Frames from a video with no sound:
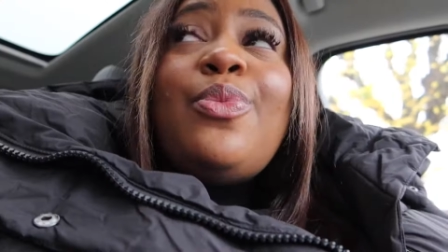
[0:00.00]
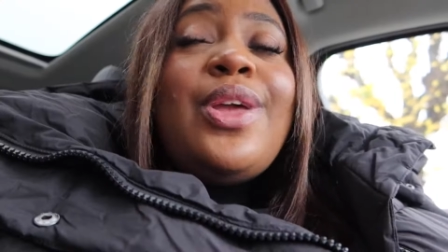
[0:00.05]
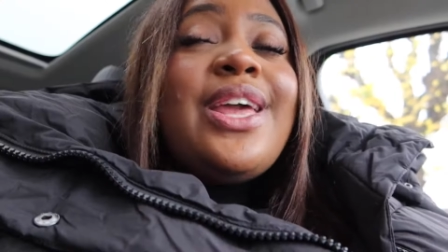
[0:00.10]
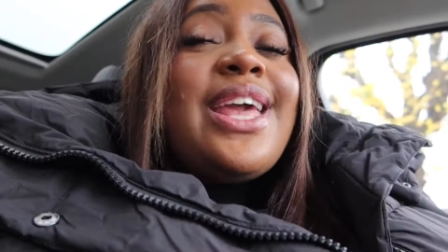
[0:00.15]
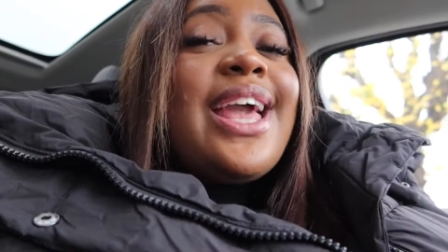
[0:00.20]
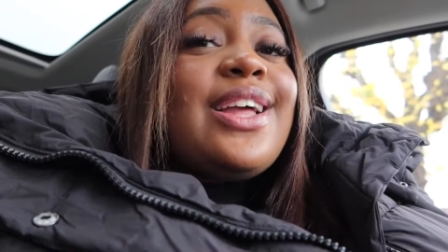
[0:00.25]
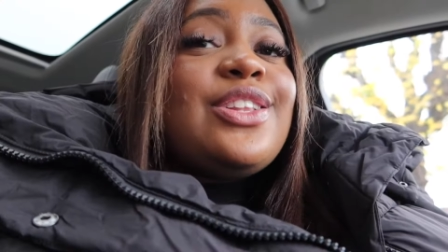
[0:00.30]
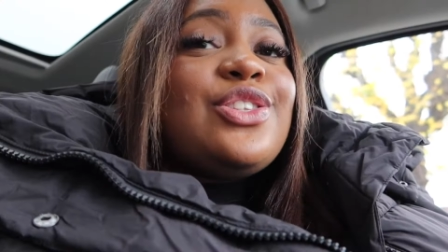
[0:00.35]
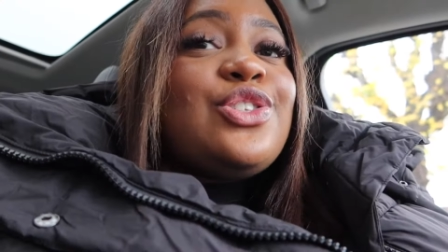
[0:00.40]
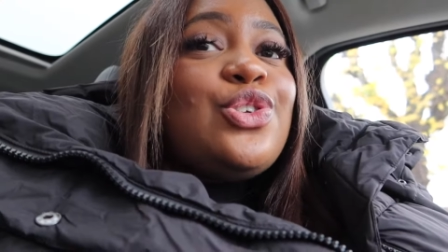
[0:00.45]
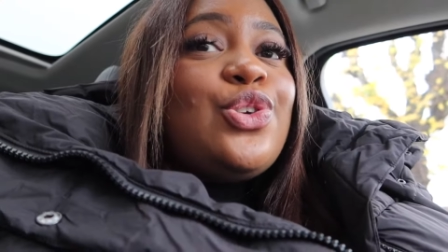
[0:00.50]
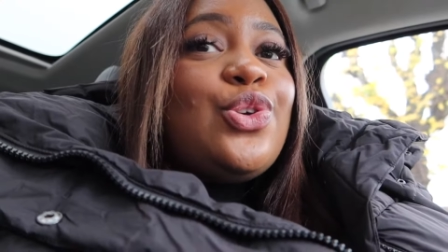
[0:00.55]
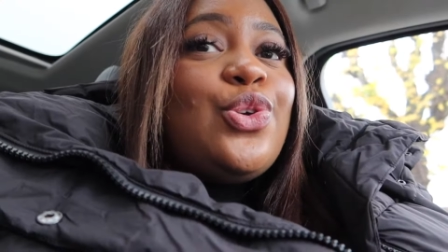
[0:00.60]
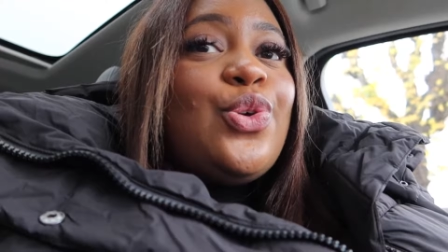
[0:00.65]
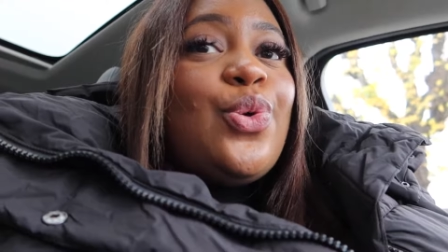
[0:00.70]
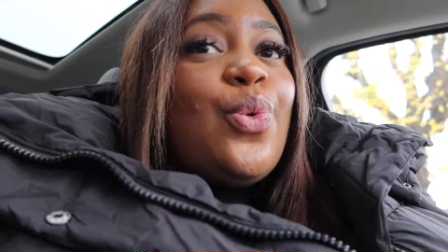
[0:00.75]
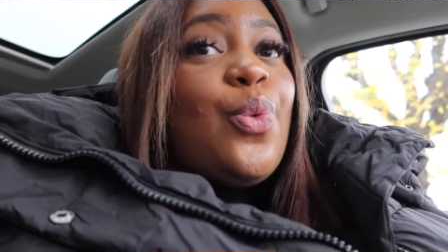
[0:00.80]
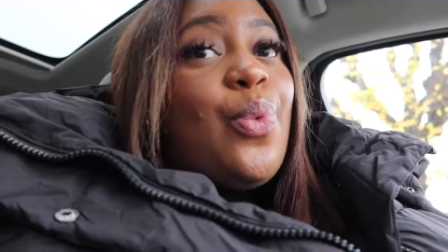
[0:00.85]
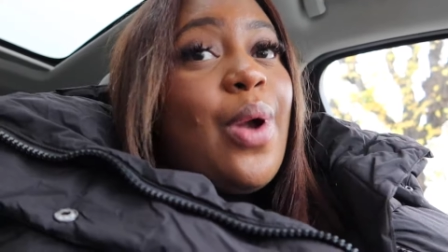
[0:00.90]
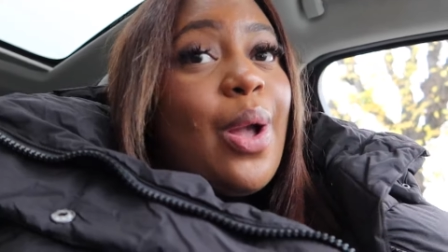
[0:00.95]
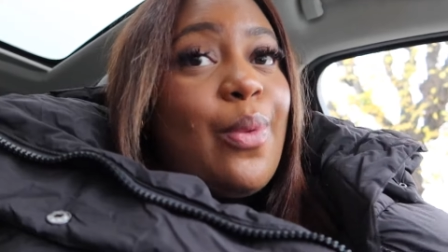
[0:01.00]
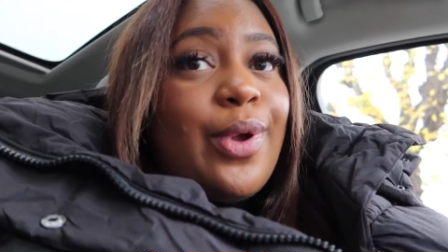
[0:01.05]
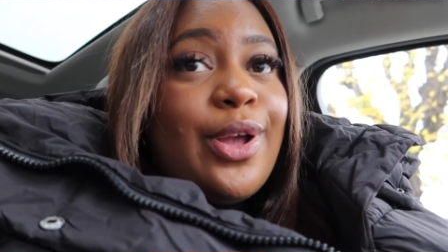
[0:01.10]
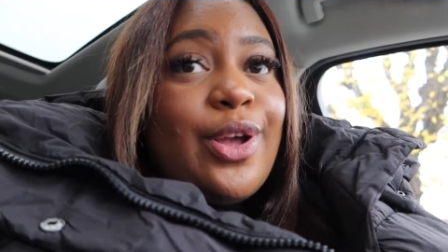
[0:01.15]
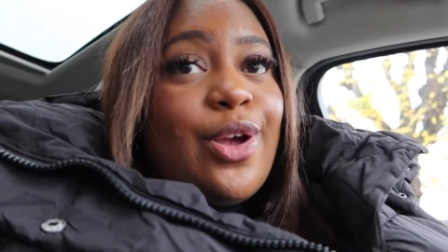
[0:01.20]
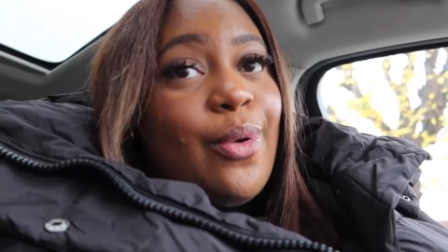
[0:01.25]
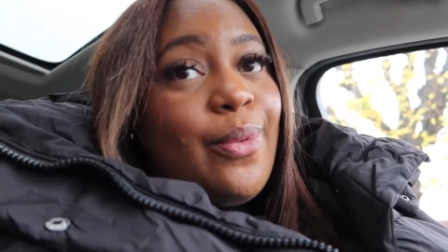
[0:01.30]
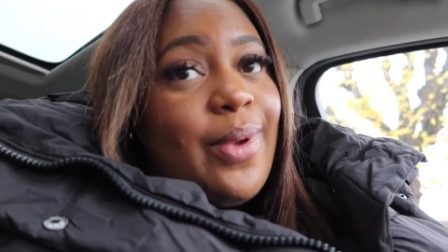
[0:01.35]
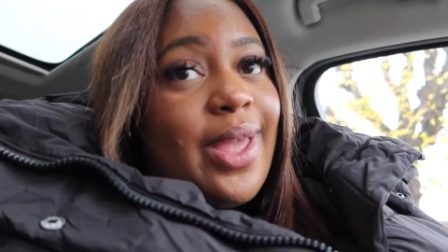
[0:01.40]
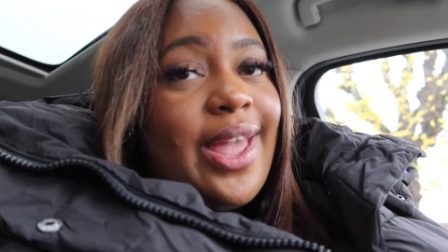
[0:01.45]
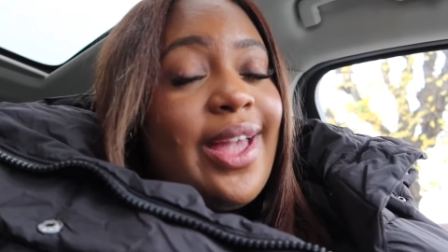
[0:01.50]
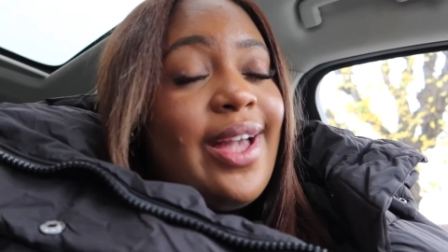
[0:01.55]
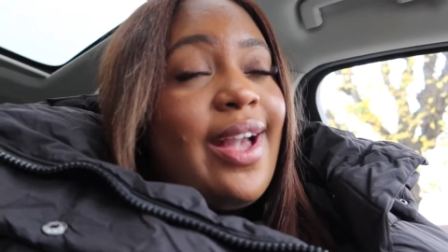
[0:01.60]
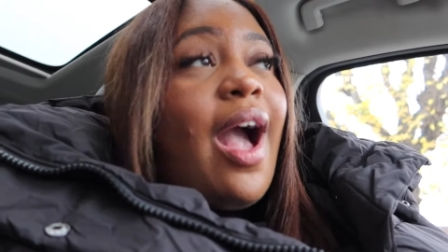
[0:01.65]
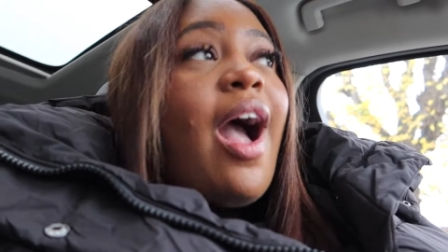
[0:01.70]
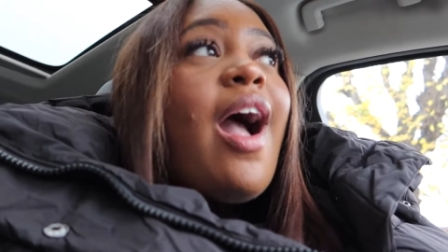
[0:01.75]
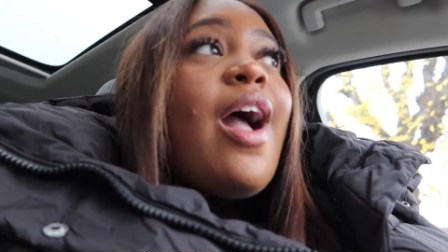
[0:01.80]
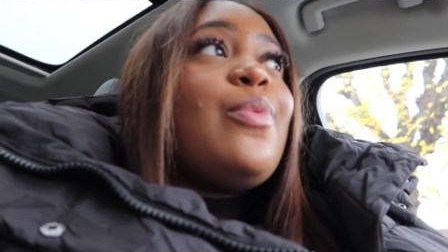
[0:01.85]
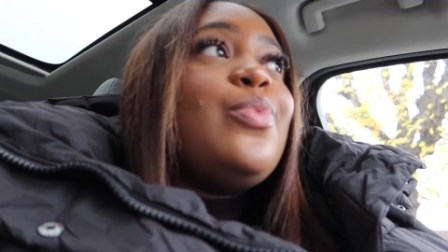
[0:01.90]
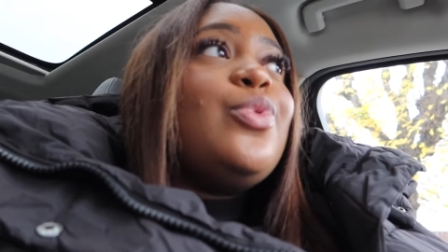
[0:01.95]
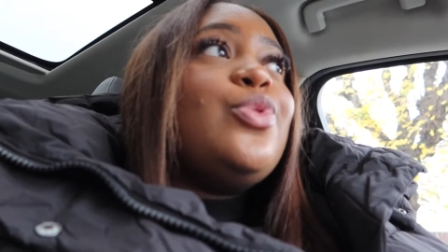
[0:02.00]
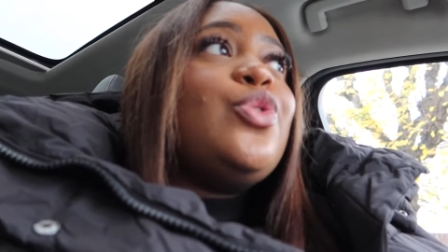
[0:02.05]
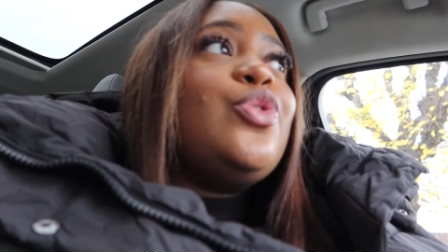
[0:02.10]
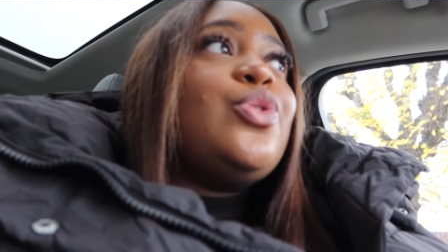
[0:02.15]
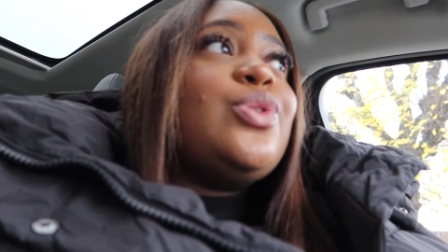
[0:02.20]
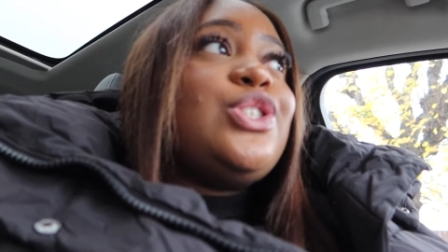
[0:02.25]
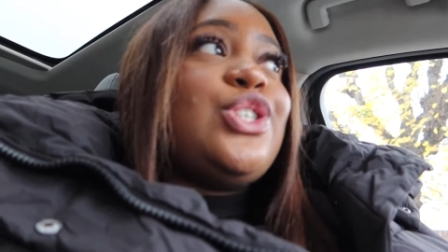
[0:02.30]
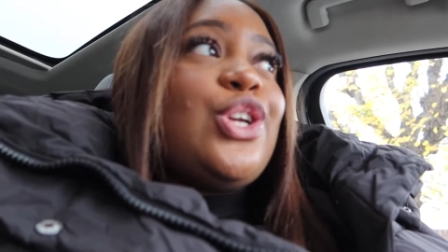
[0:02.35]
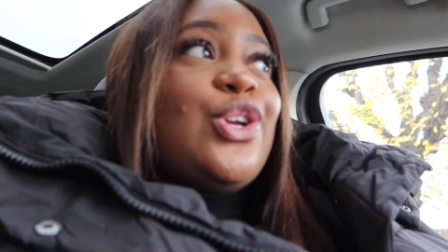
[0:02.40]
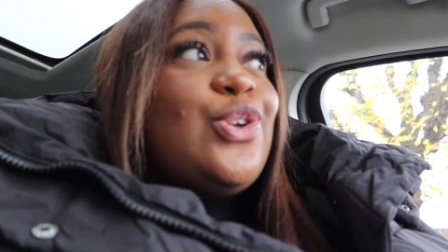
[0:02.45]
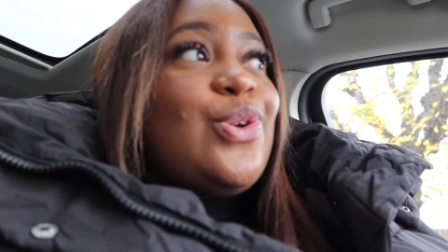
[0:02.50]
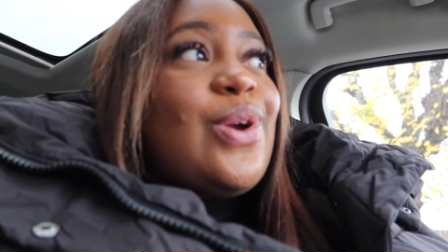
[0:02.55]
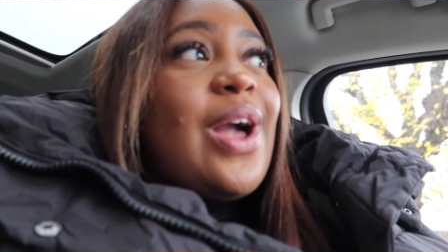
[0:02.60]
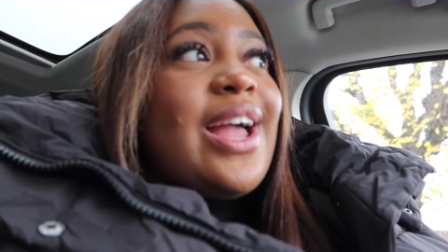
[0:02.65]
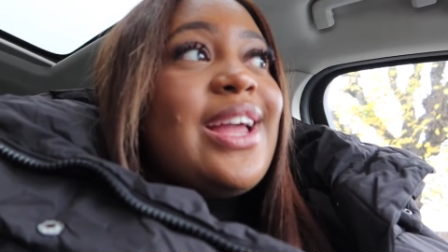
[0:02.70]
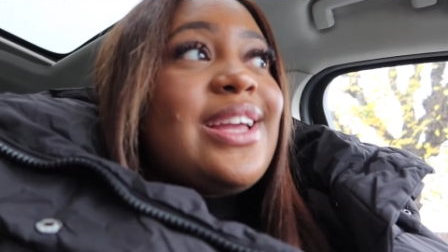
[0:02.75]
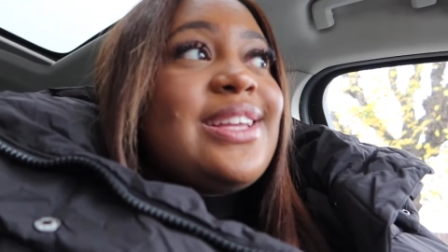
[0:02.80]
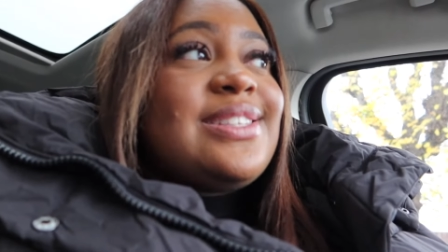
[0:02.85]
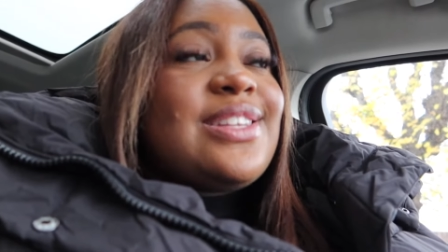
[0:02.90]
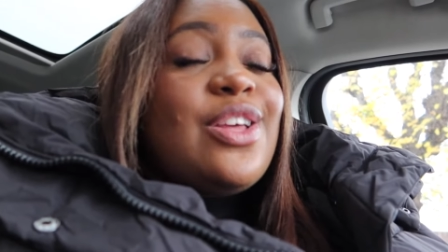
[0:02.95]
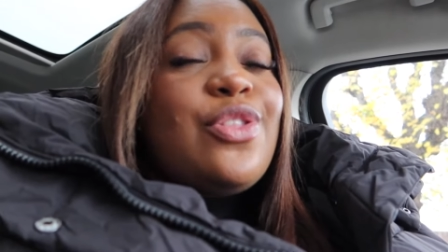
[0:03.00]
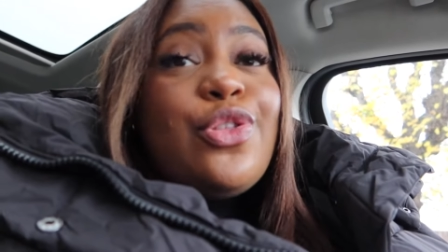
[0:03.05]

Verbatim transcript: we get to where we're going i will show you guys